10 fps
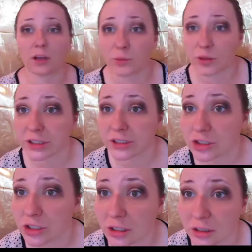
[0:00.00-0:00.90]
I'm really
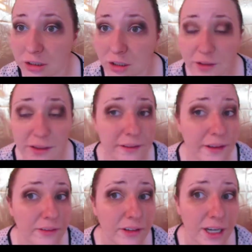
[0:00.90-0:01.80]
struggling on this
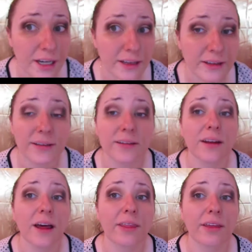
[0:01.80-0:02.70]
left eye and this is
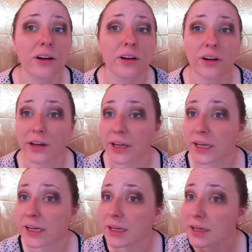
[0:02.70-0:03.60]
nothing
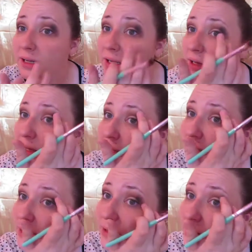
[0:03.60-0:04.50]
on
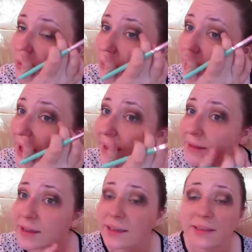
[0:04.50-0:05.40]
the
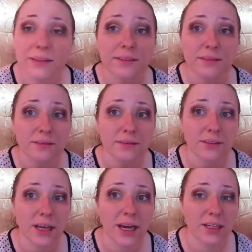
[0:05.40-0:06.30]
palette.
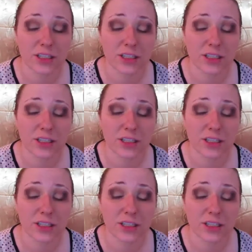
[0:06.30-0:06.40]
I